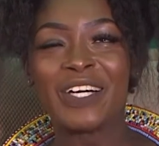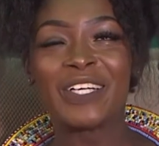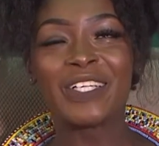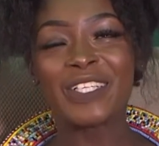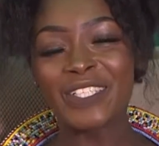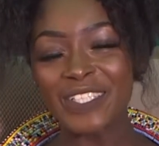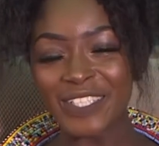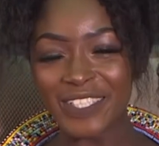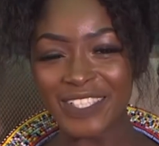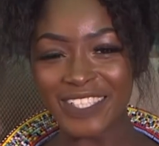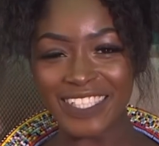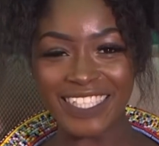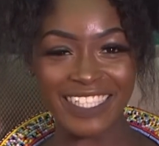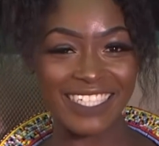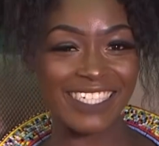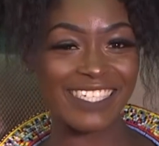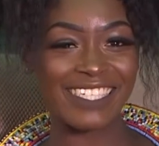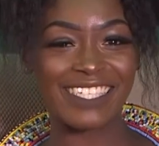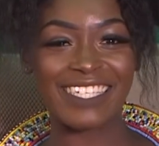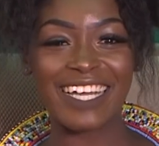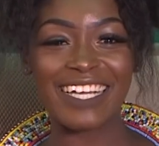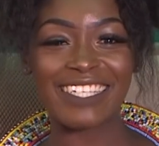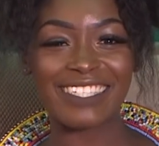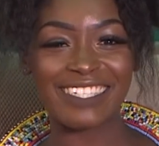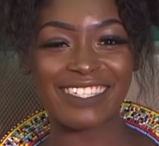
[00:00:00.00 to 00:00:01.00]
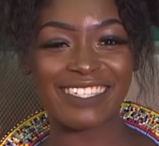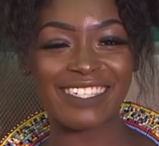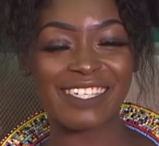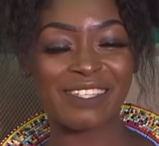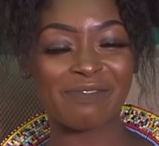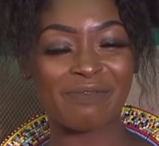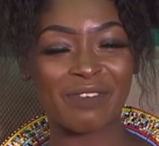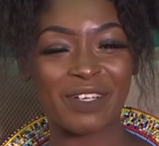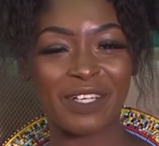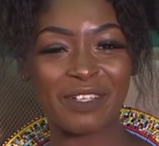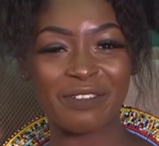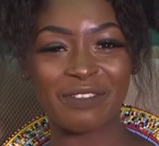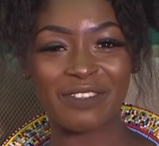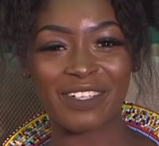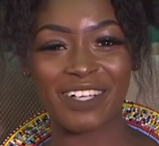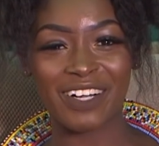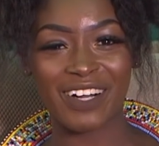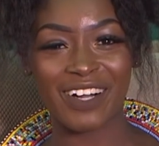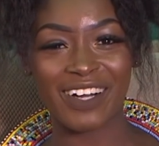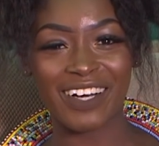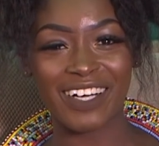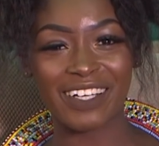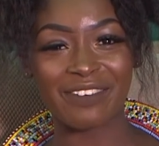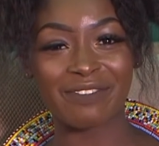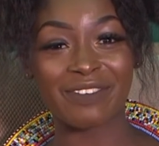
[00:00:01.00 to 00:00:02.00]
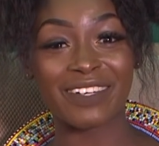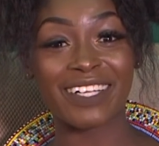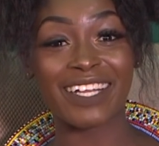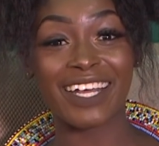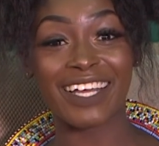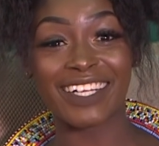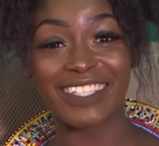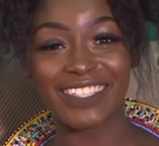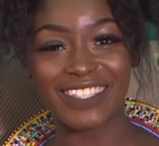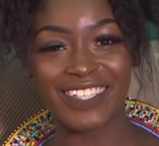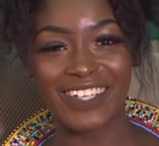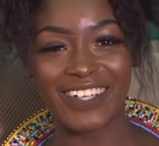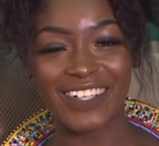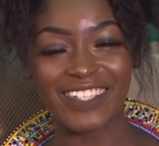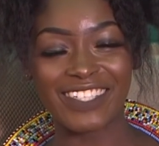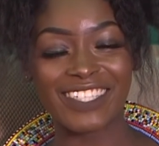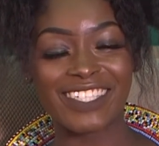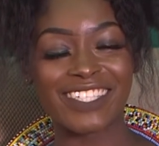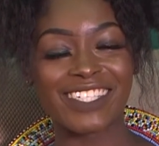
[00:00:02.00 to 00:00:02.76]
who is dating this beautiful girl Ivanendo.